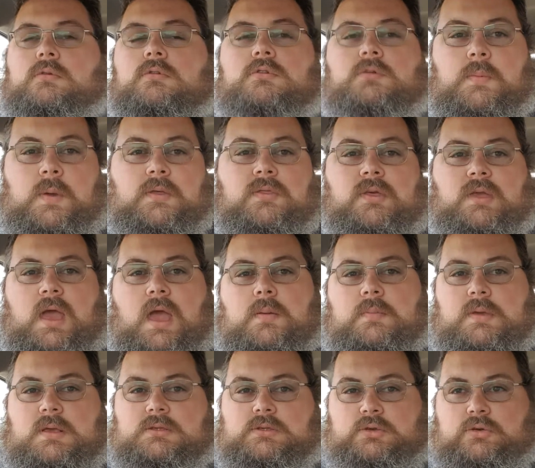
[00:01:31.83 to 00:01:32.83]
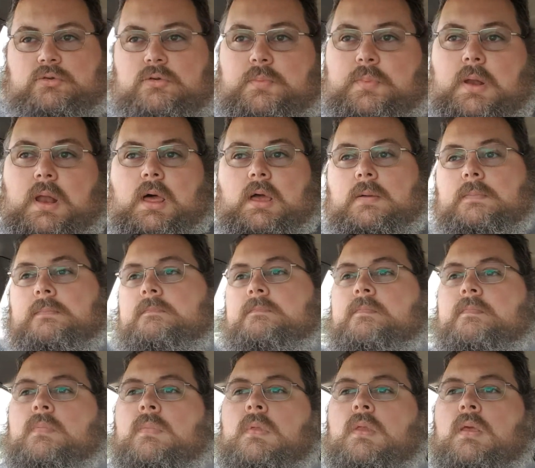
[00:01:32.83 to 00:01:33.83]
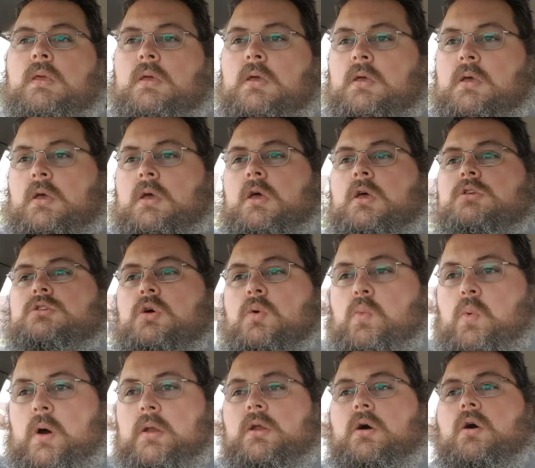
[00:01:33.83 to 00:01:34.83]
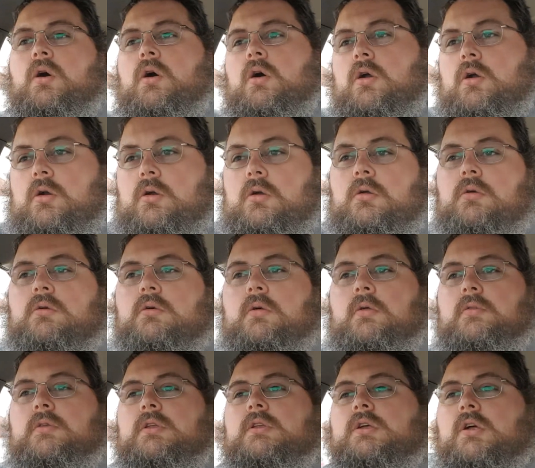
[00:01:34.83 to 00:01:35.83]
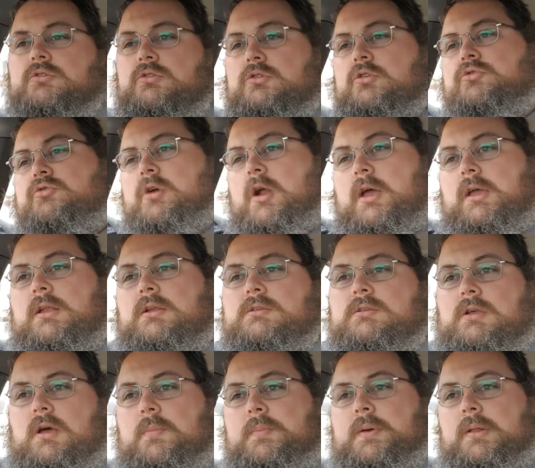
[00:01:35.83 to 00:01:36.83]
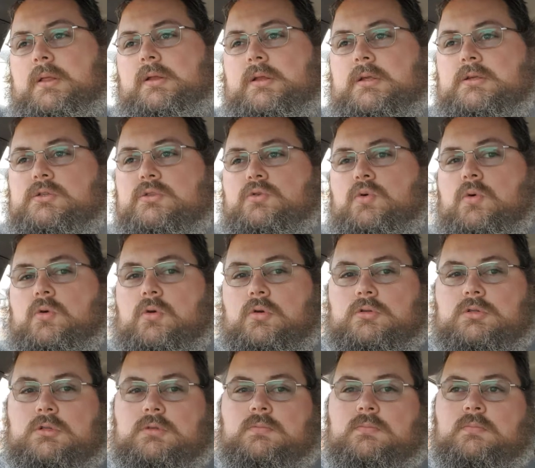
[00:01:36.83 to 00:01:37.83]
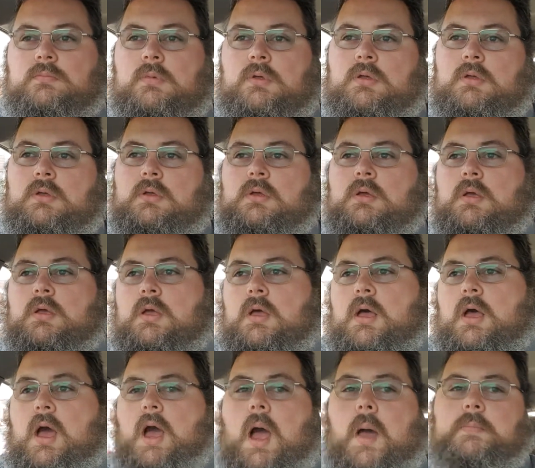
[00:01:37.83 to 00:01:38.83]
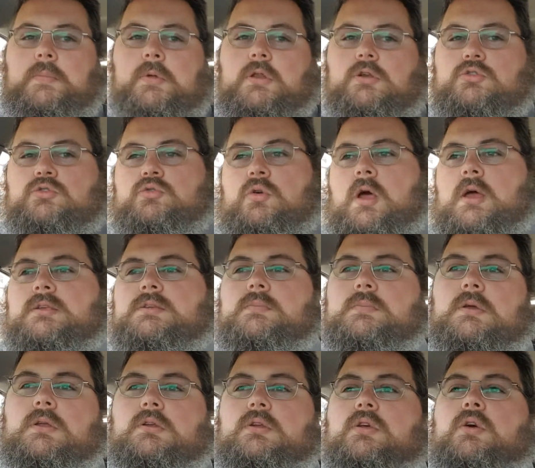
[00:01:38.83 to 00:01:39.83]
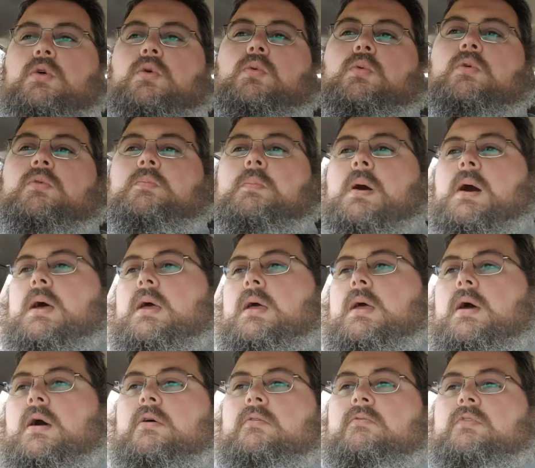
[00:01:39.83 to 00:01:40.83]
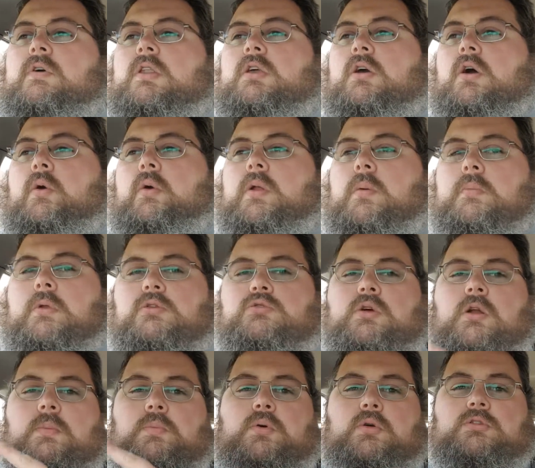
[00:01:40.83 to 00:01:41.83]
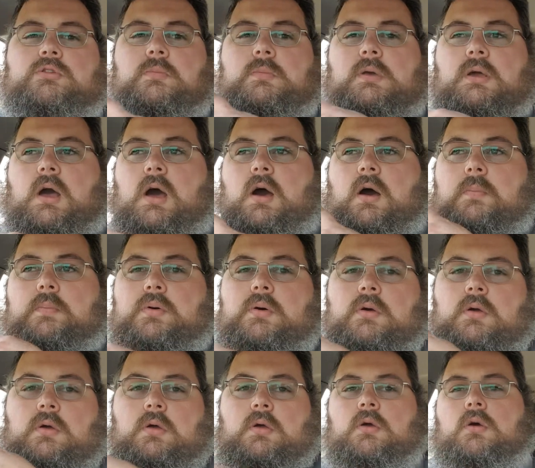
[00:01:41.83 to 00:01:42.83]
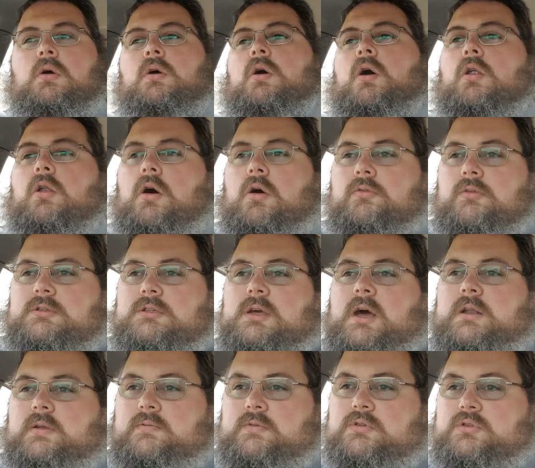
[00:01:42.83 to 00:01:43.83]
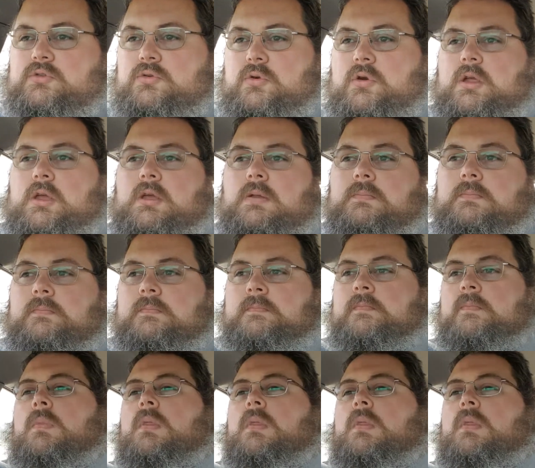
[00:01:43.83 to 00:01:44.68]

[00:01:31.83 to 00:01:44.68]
to make the game easier to play. So what are the Dungeons & Dragons ability scores? I'm going to try something new with my video, and I'm going to try to put something up along the side of the screen.